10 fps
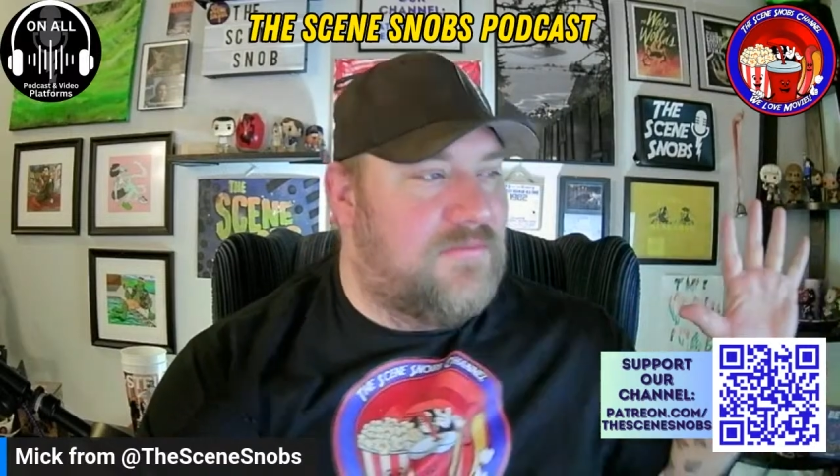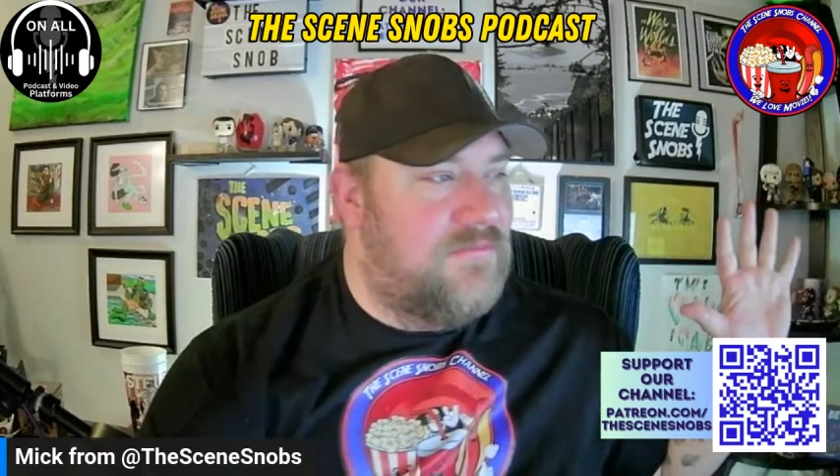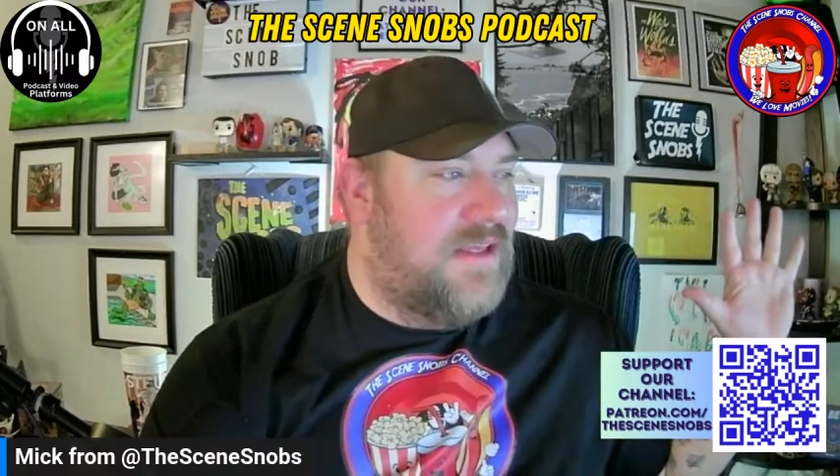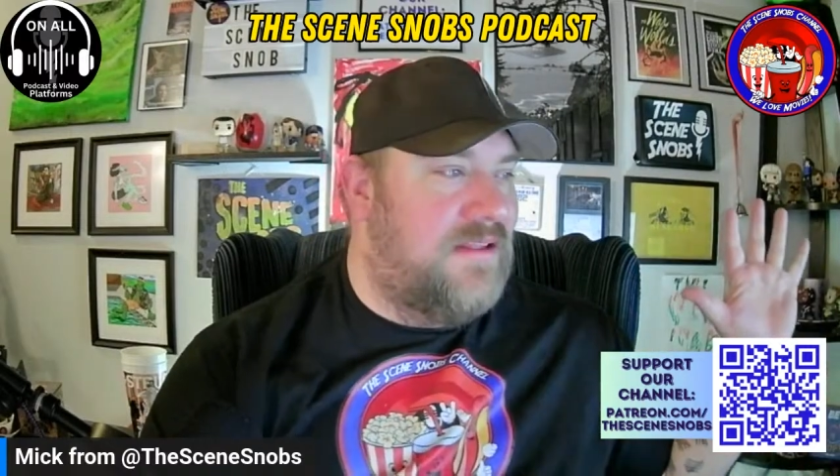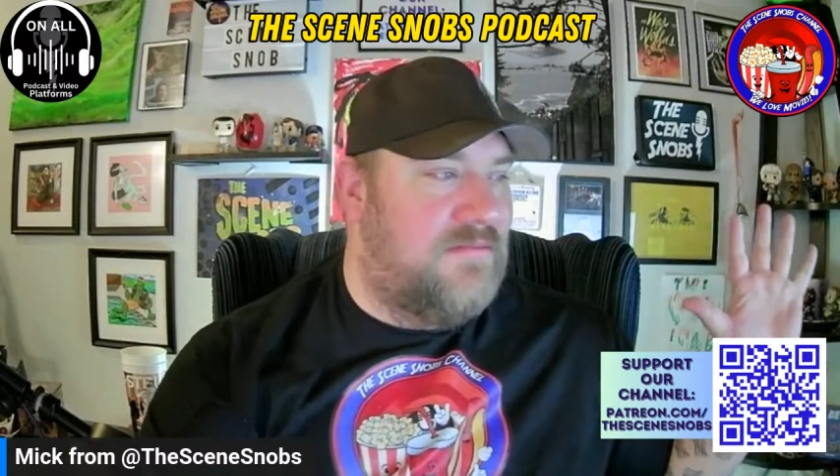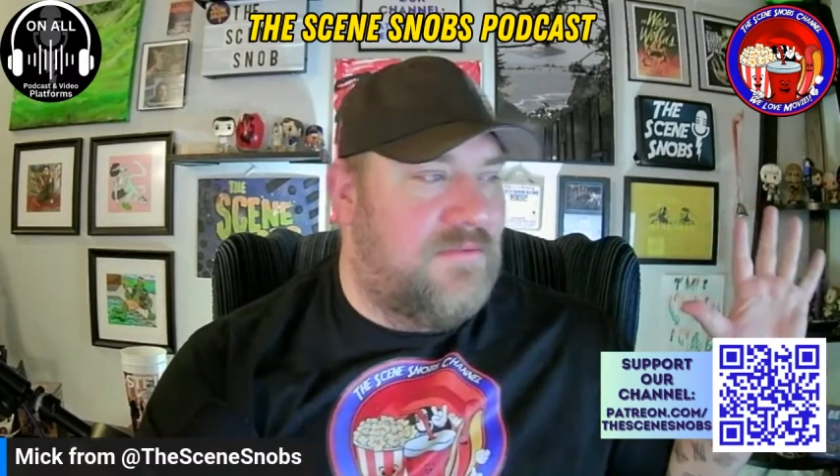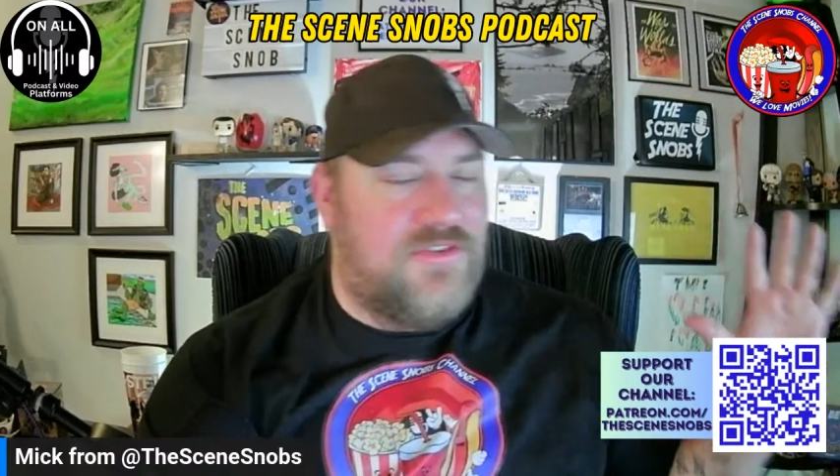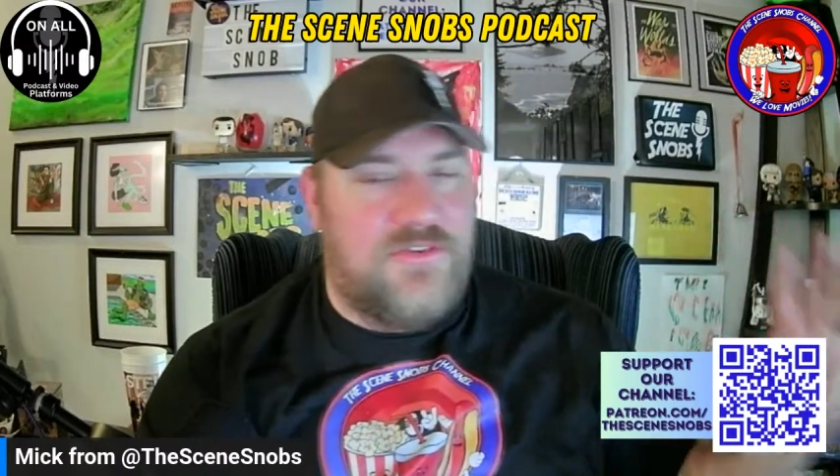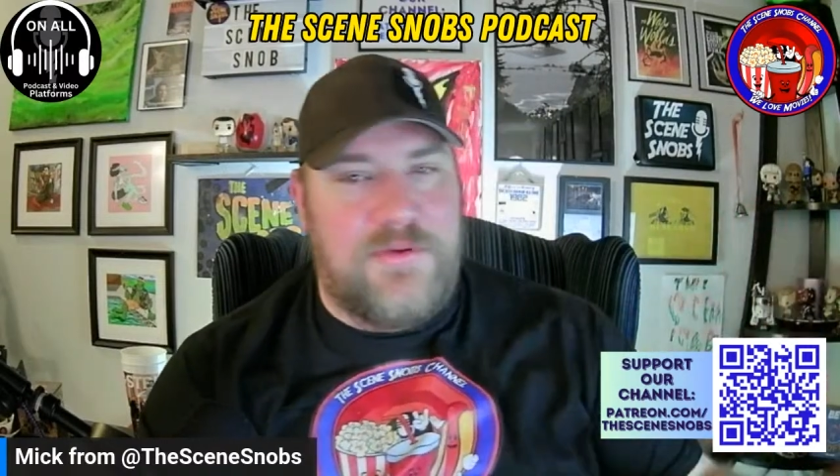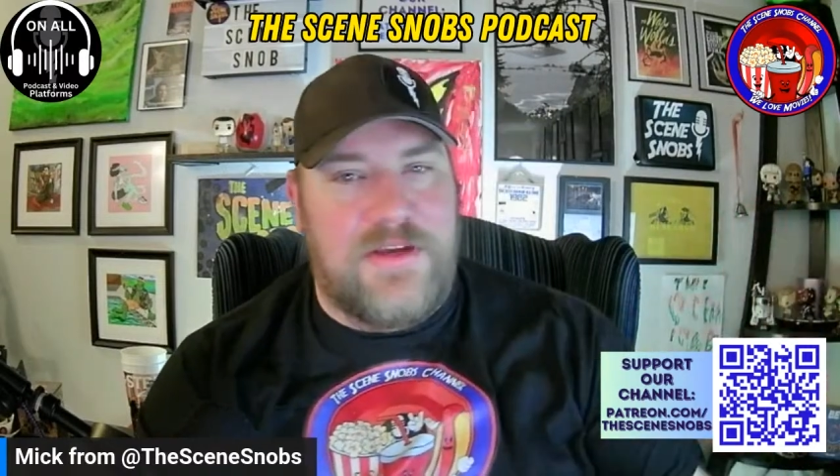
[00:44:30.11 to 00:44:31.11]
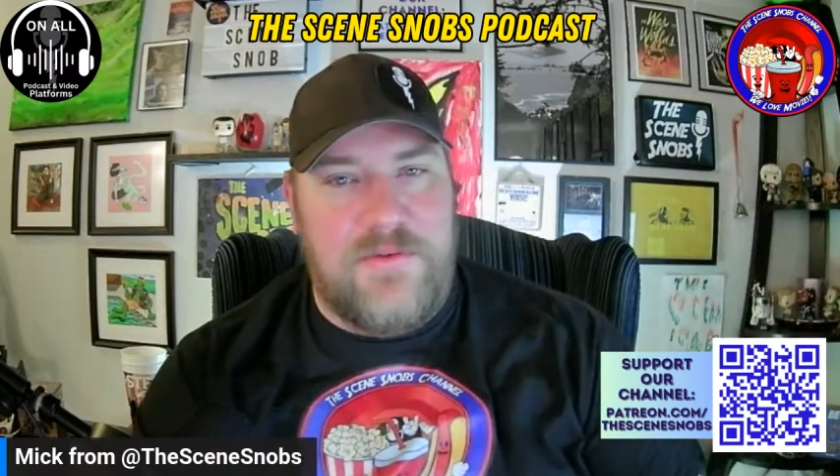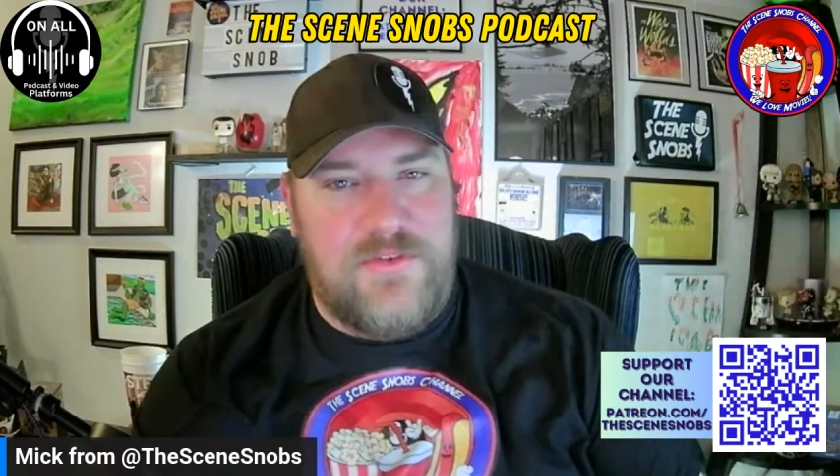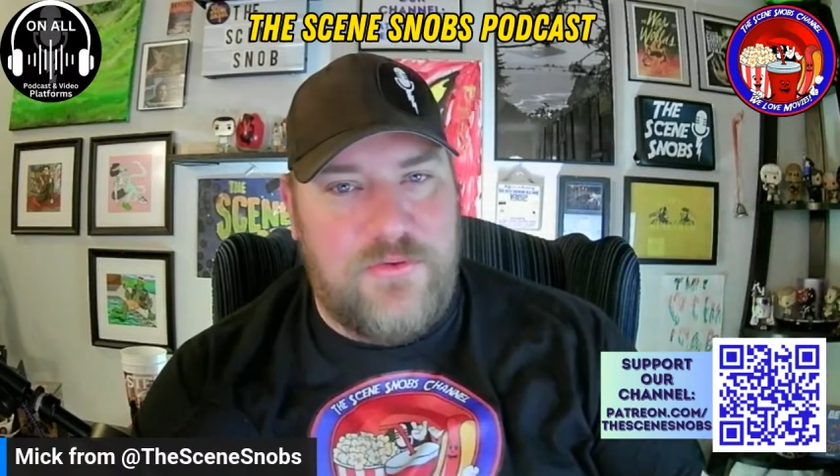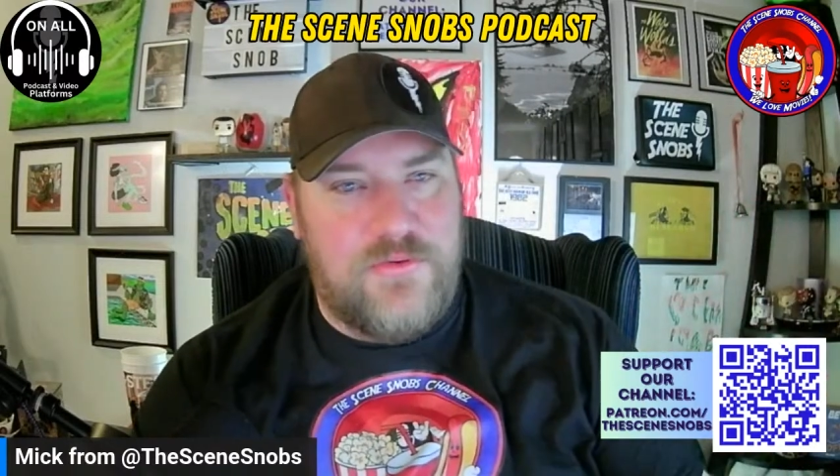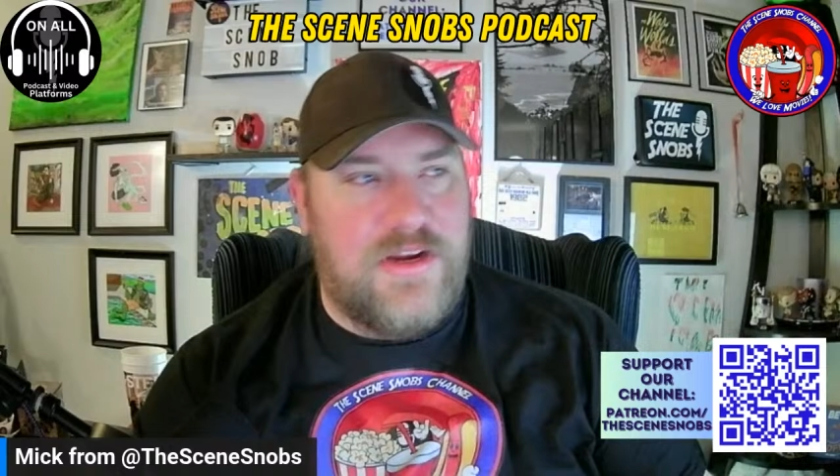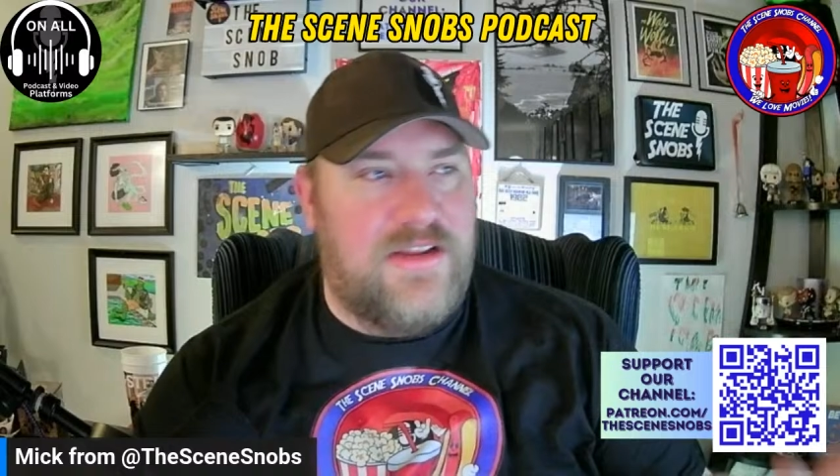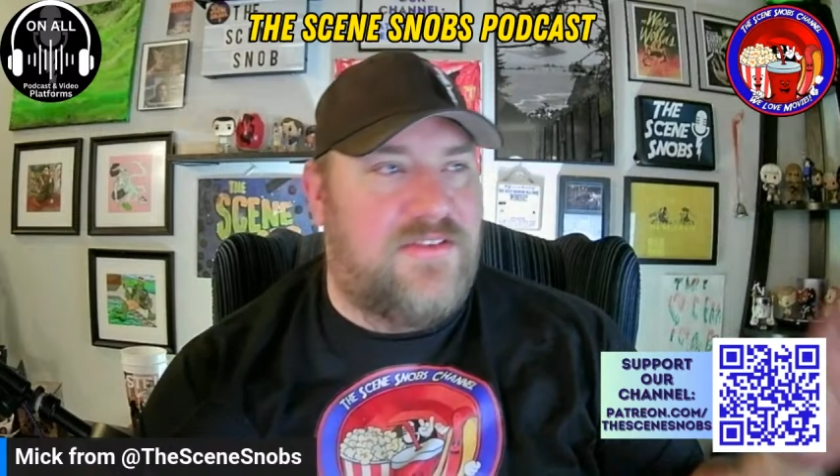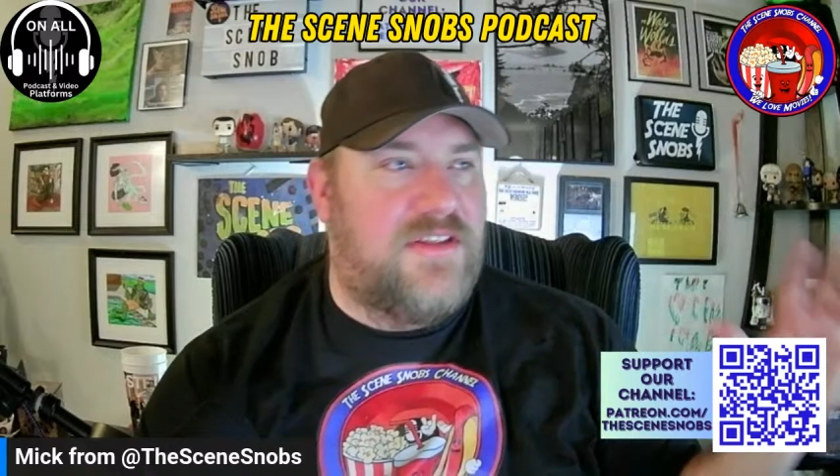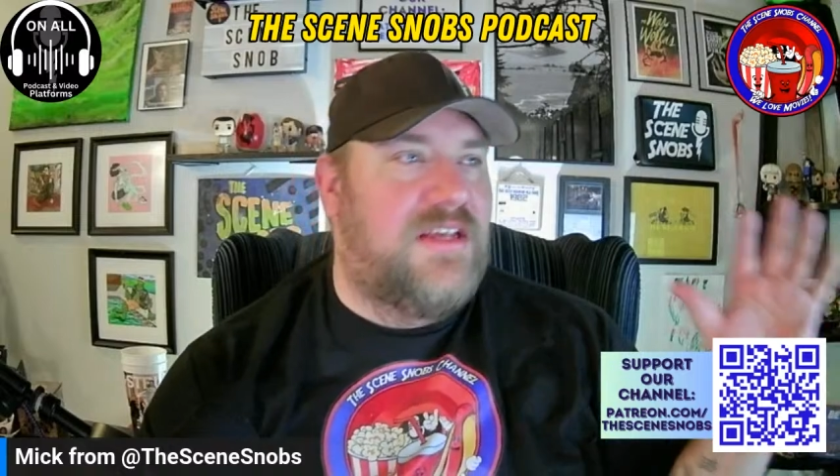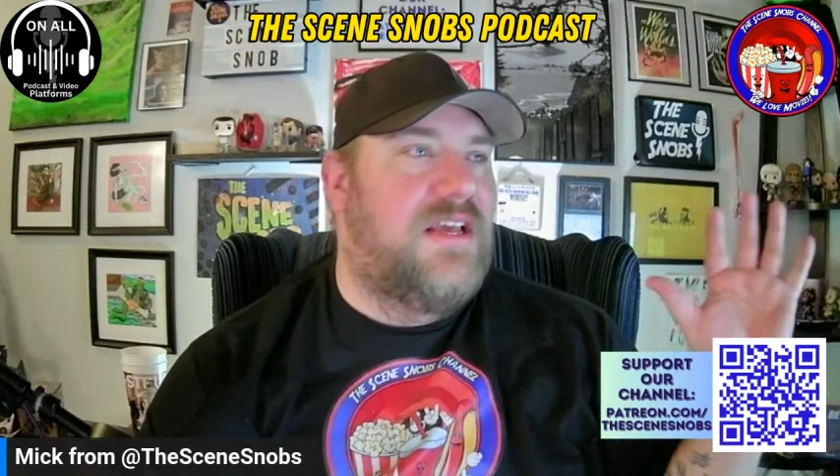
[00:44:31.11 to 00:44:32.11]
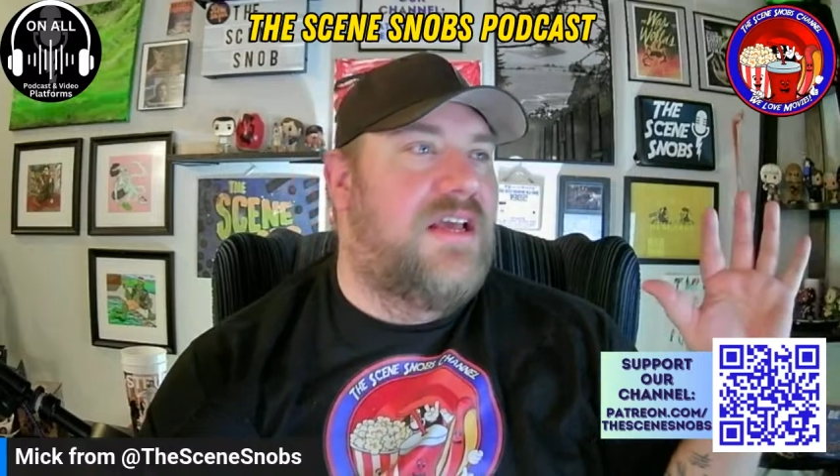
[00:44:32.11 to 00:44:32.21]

it was just becoming too crazy.